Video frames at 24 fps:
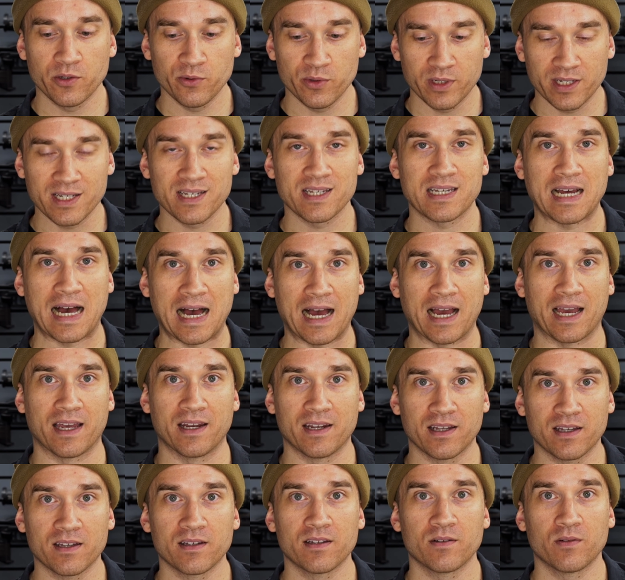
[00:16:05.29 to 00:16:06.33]

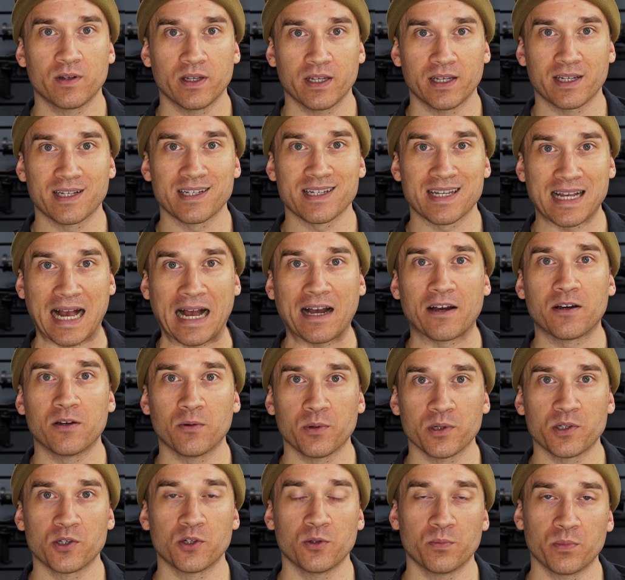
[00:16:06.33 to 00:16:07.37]
decide exactly
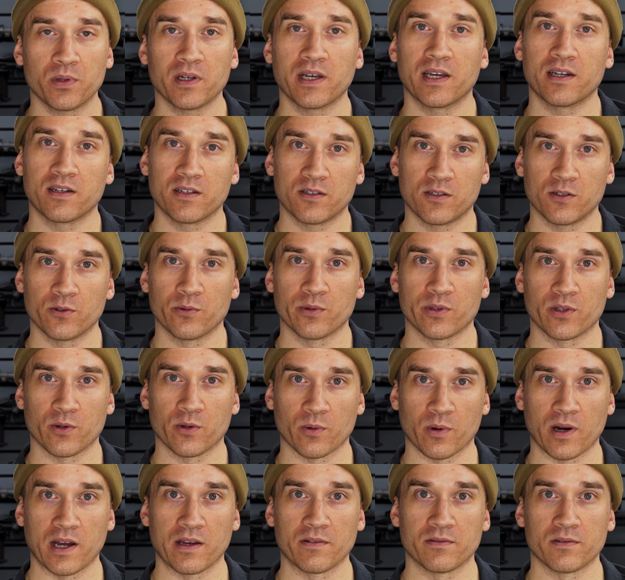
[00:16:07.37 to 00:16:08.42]
what you plan to do with the
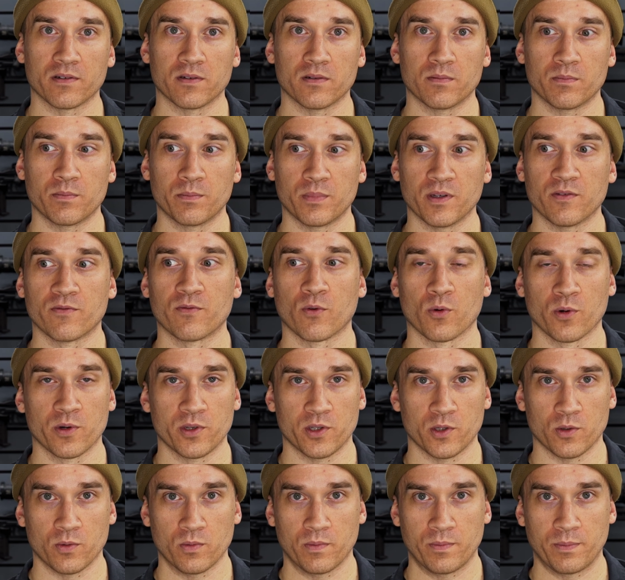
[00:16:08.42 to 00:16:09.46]
rifle before
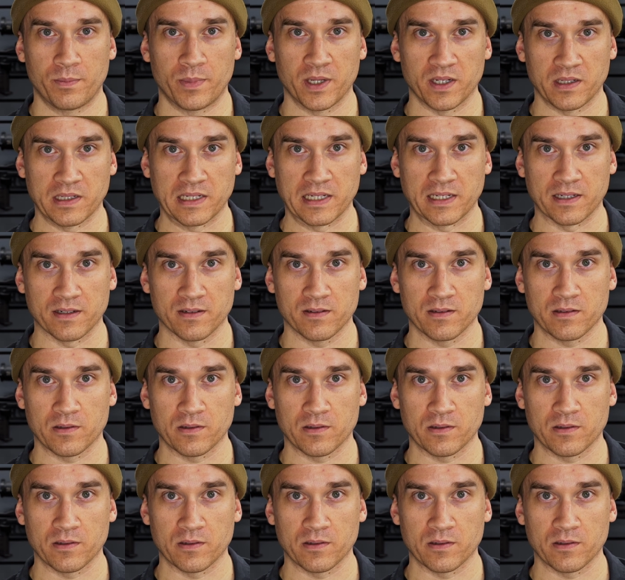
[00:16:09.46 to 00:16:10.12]
you build it.